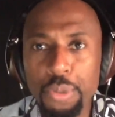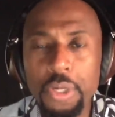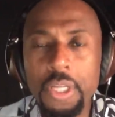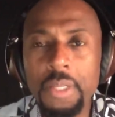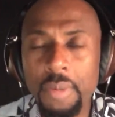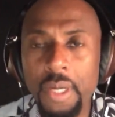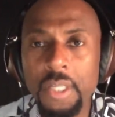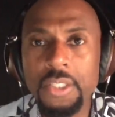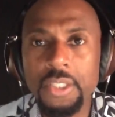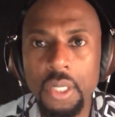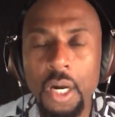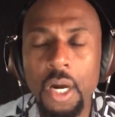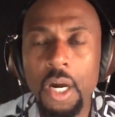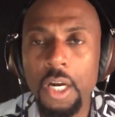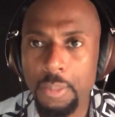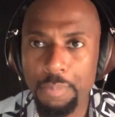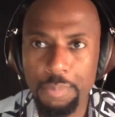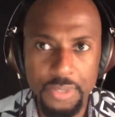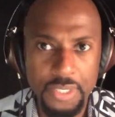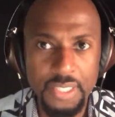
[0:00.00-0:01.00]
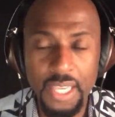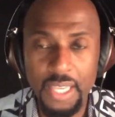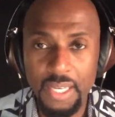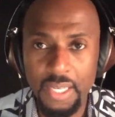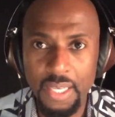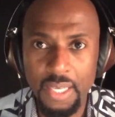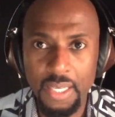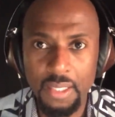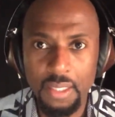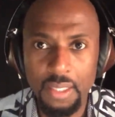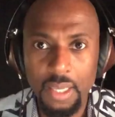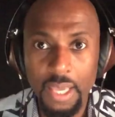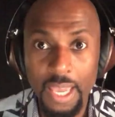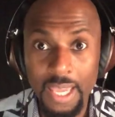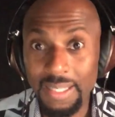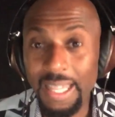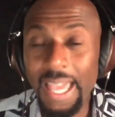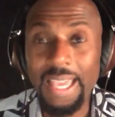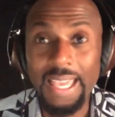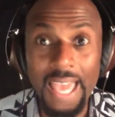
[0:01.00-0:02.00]
pretty much 100% in
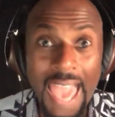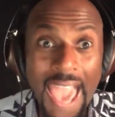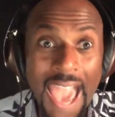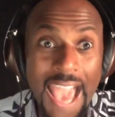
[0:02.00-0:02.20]
and like